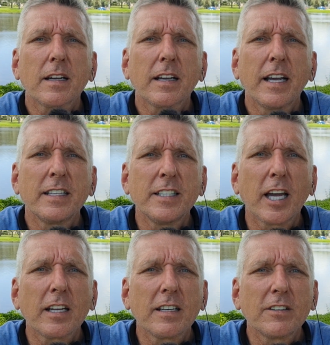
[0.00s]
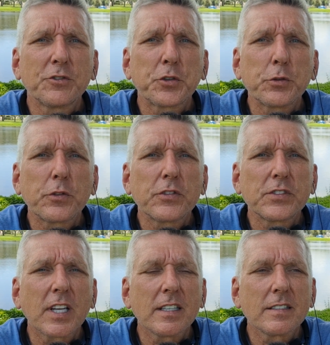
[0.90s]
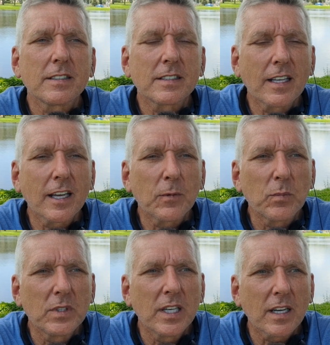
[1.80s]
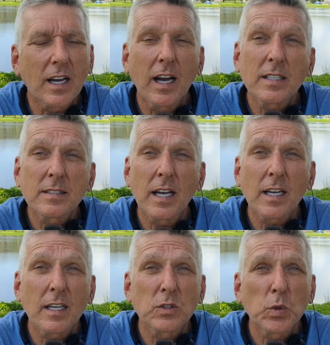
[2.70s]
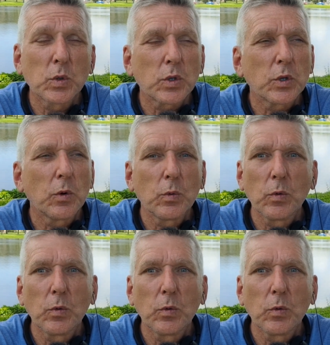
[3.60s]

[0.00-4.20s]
And yet truth stays the same. Iya kahasaka tukuryu.